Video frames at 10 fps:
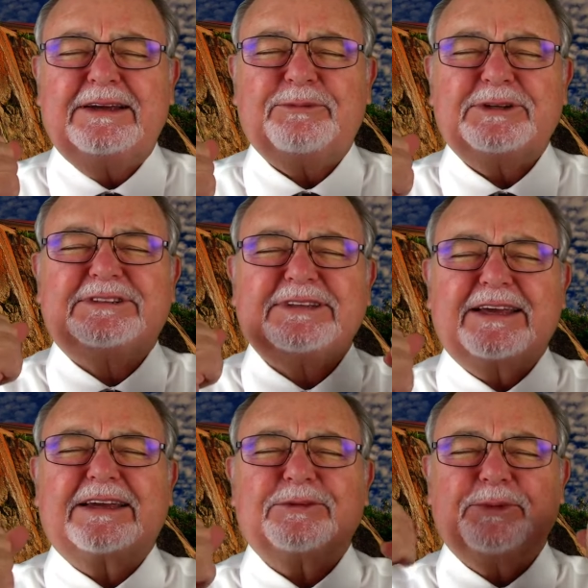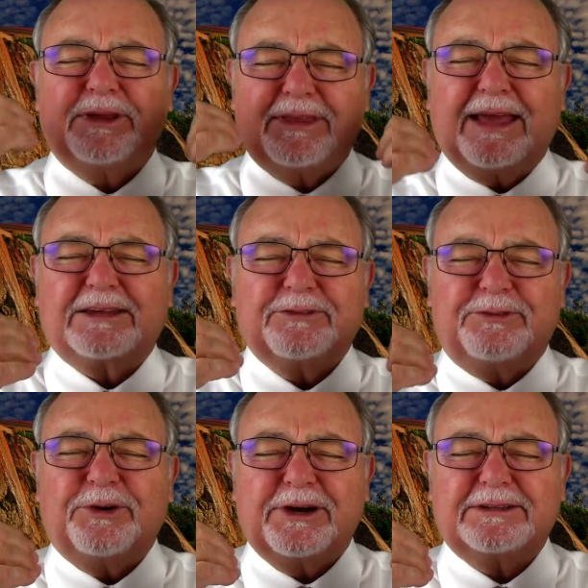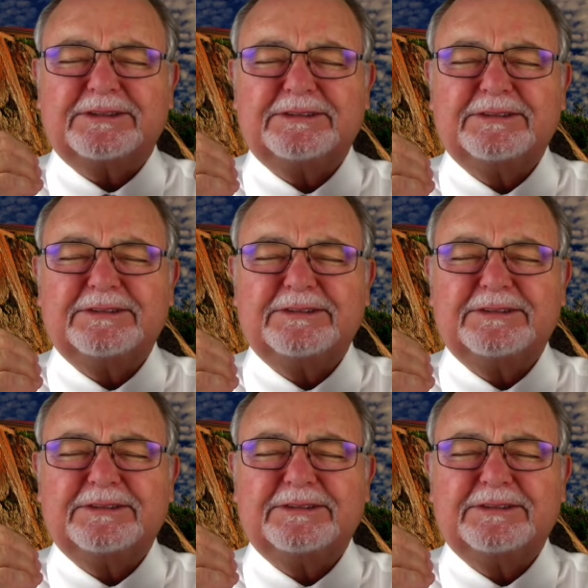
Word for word: We seek it. We thank you for it.